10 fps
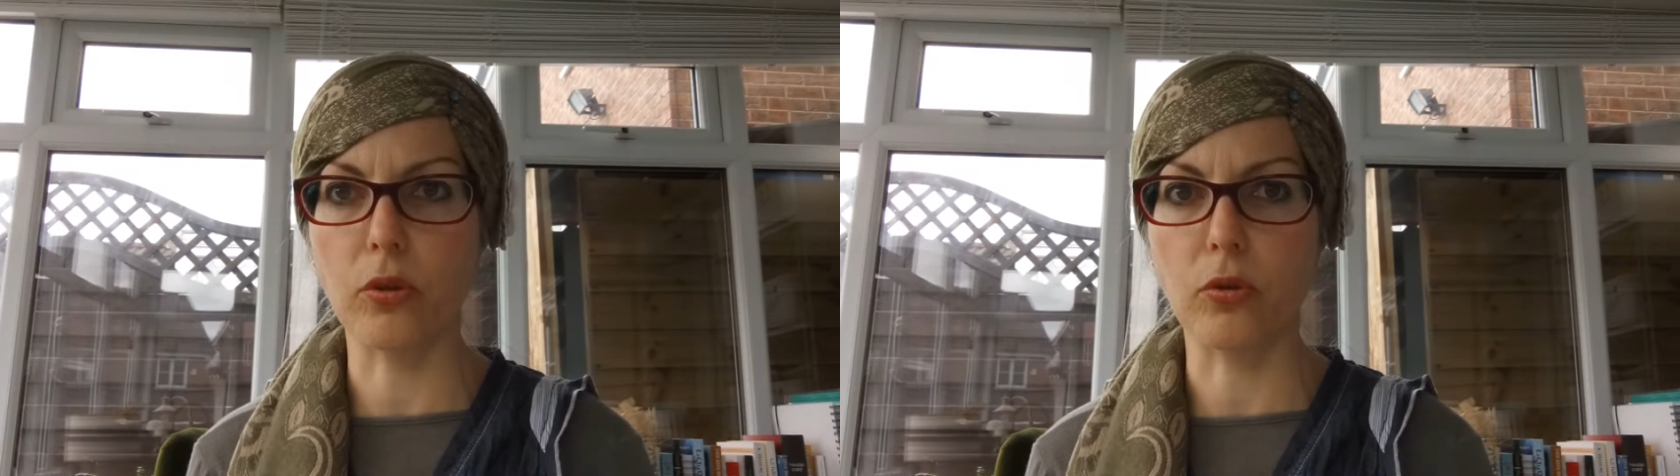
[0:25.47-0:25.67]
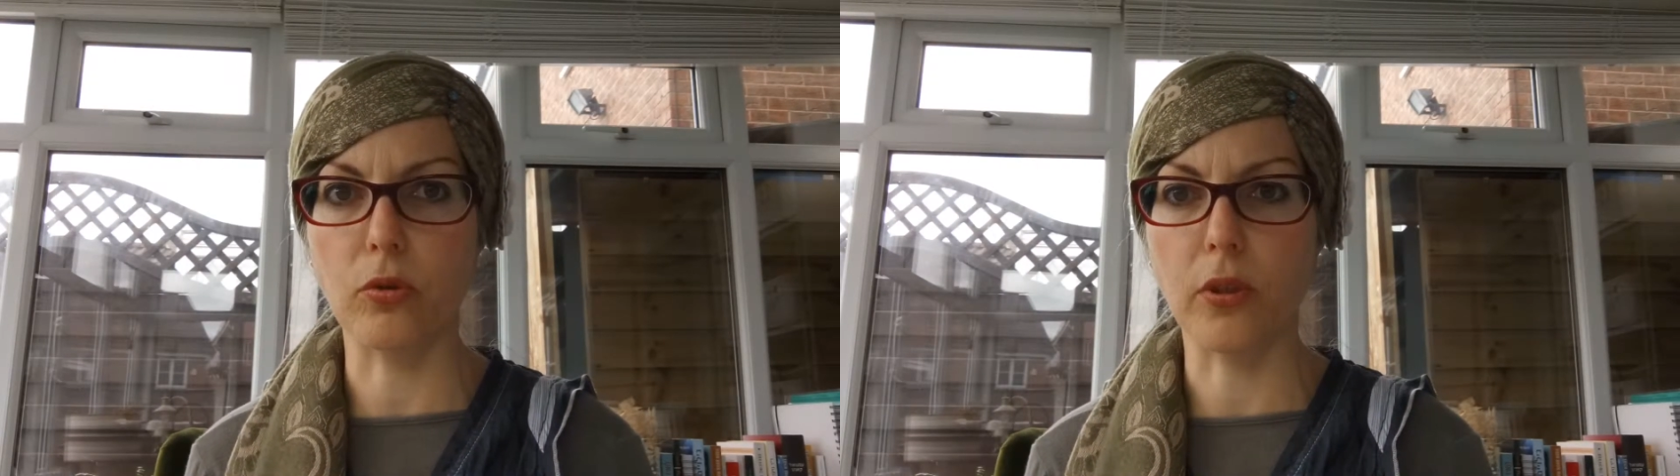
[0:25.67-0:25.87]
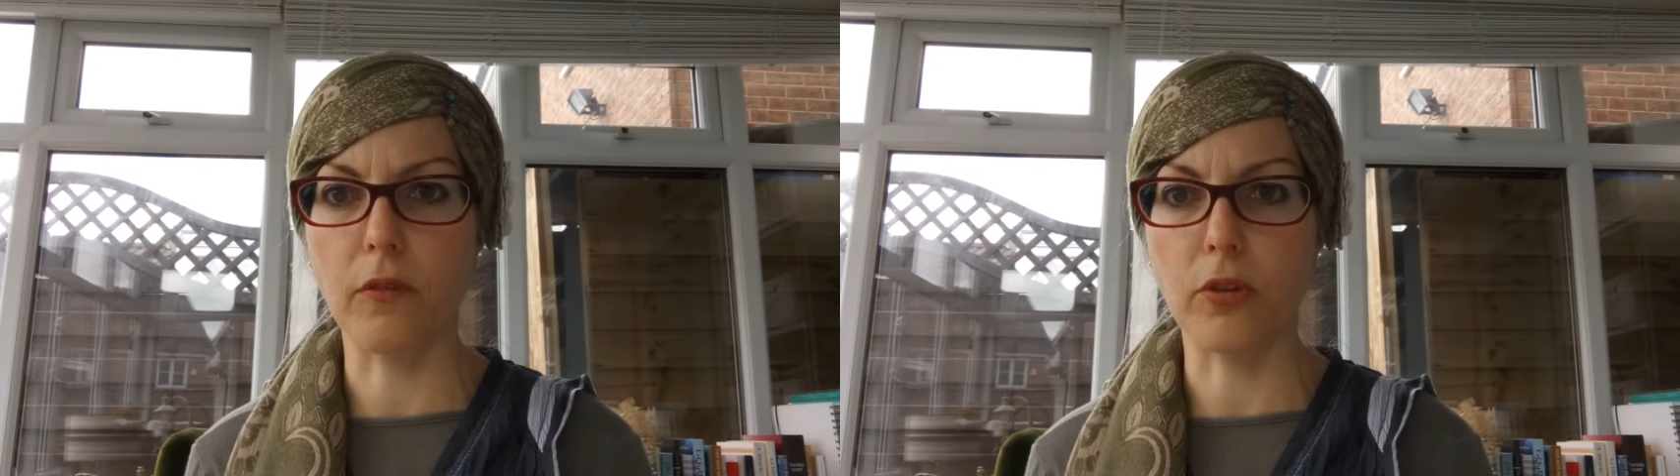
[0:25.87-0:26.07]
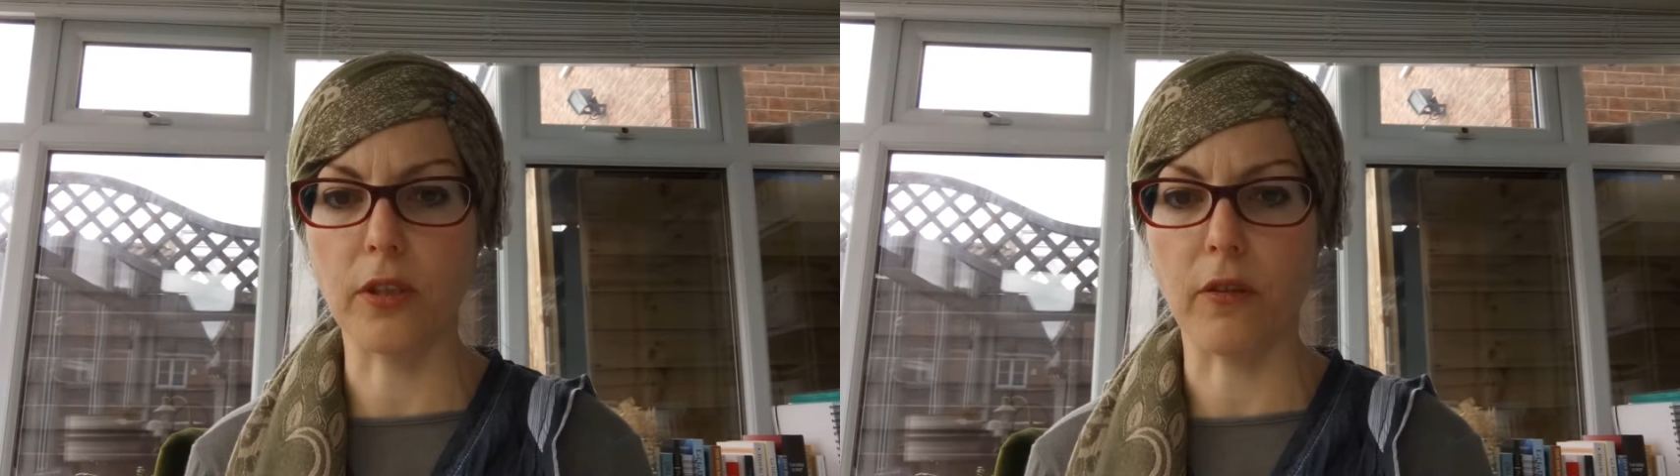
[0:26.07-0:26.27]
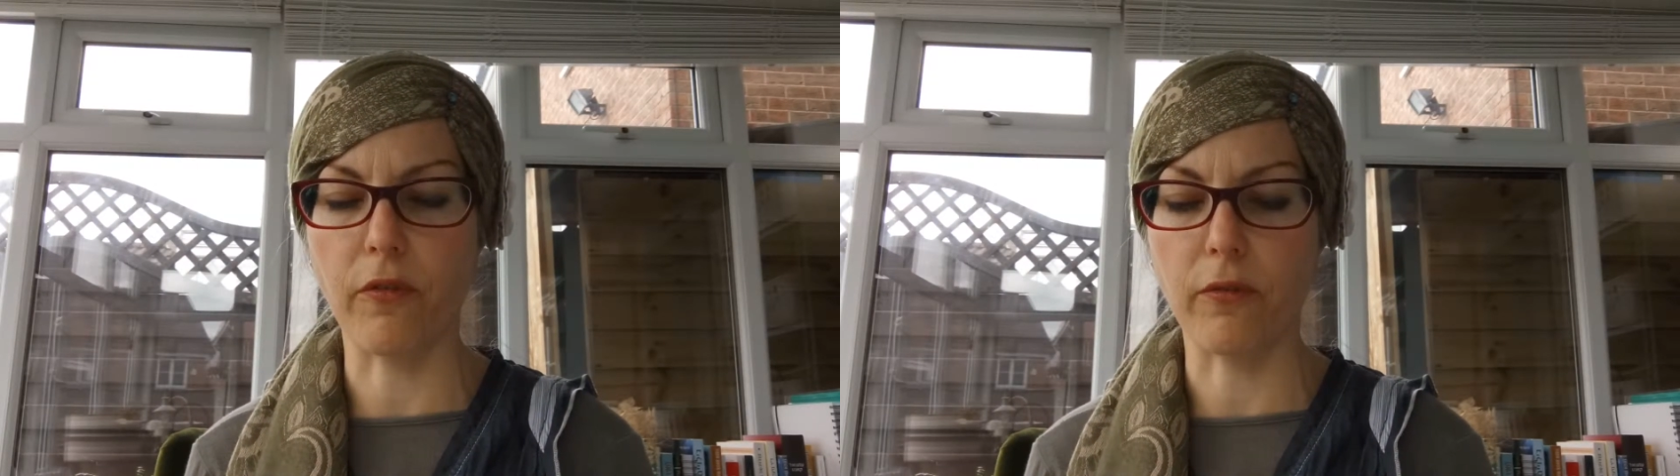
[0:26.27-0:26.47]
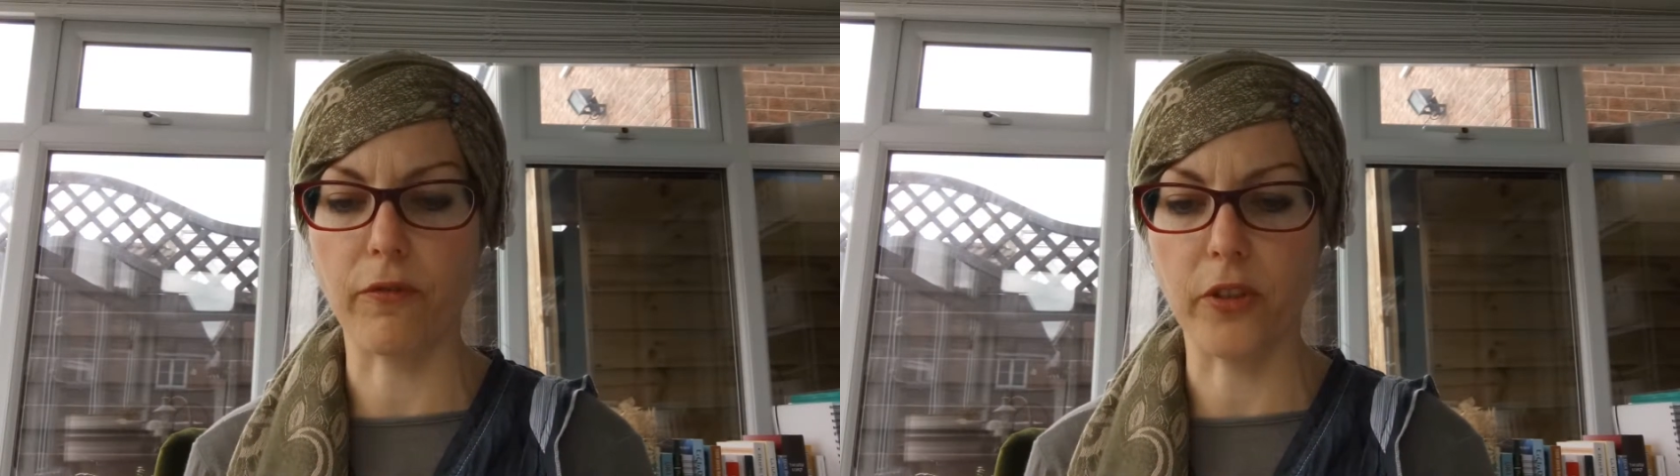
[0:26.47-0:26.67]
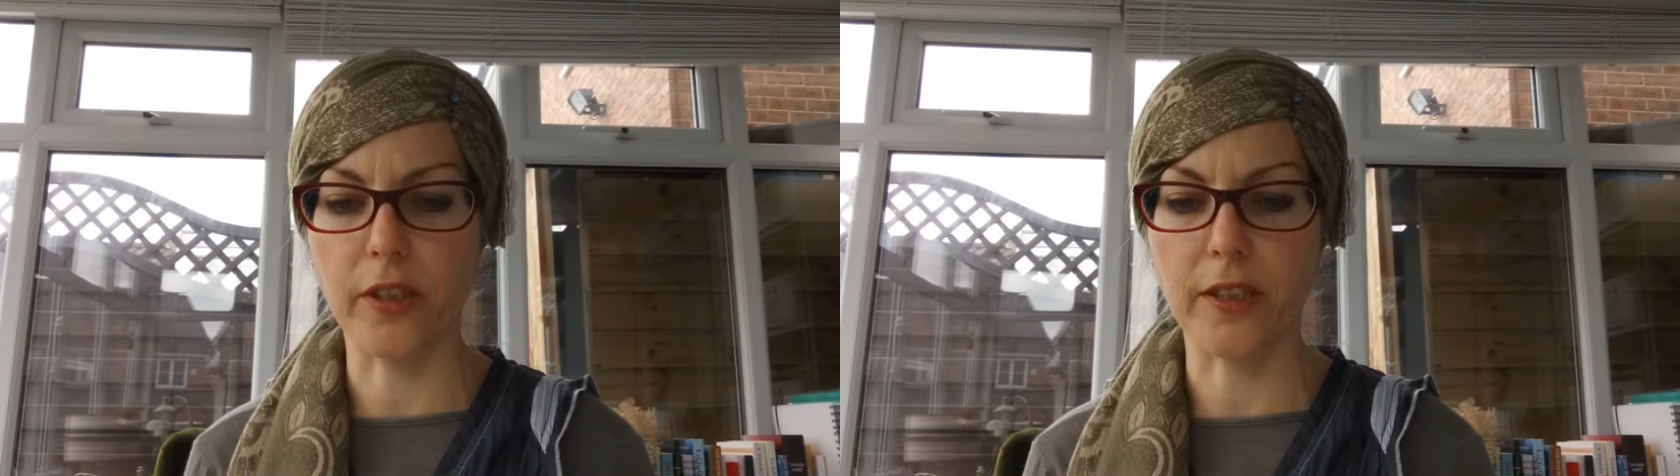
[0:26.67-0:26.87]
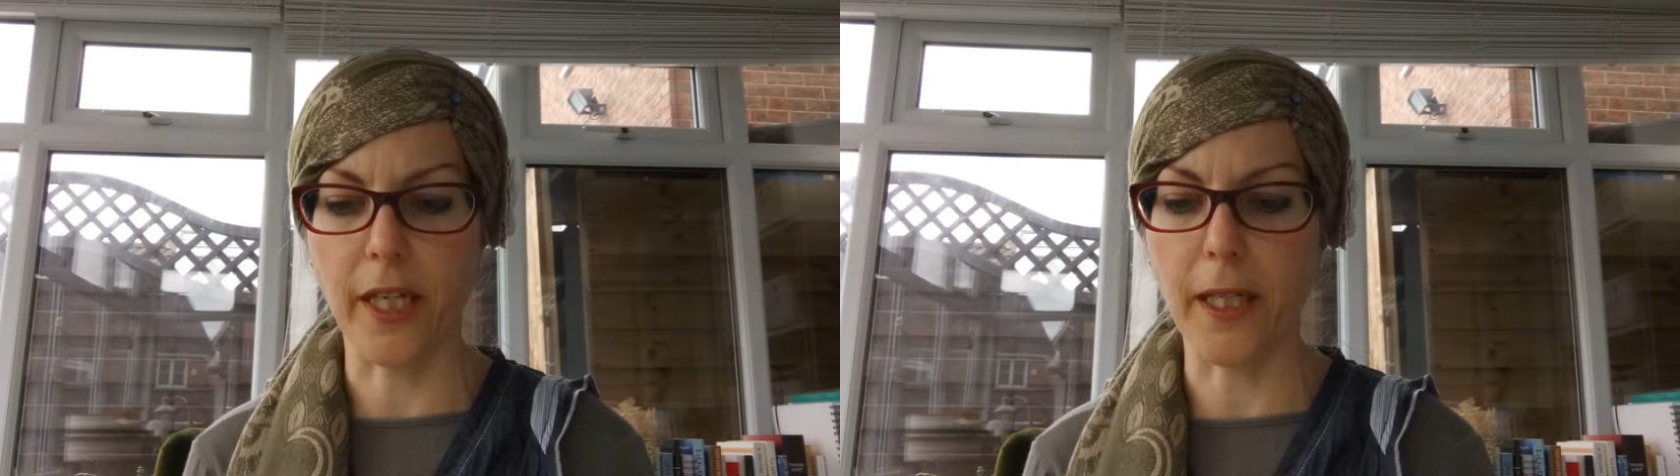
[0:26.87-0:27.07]
to give yourself
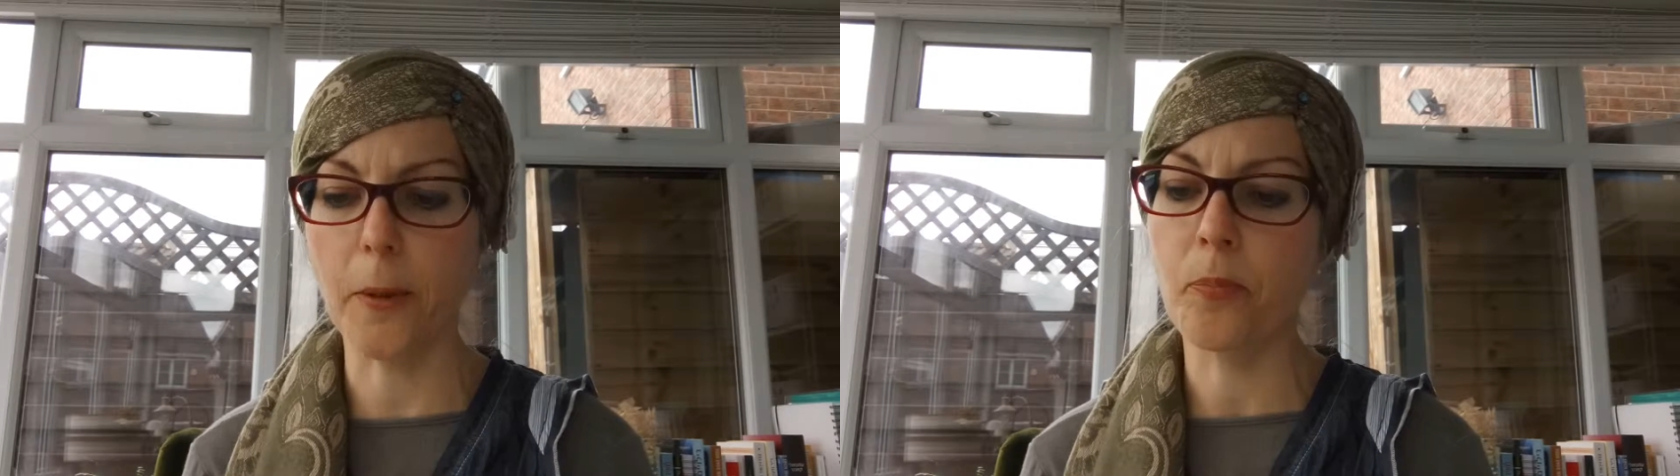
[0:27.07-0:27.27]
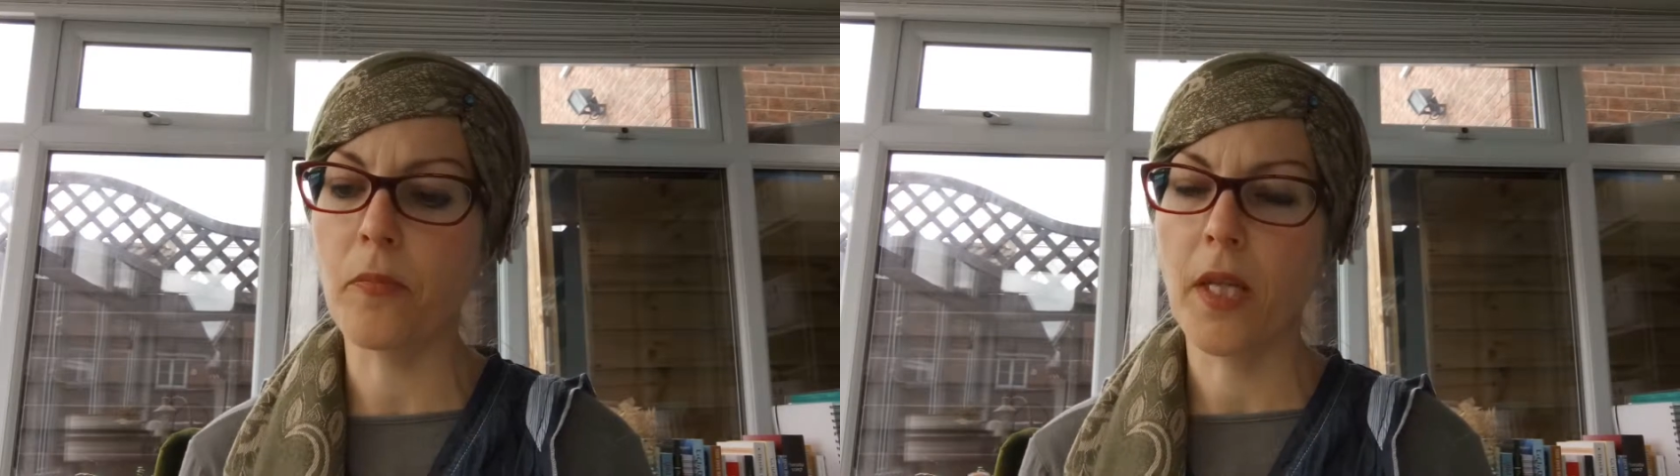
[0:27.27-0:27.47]
first aid.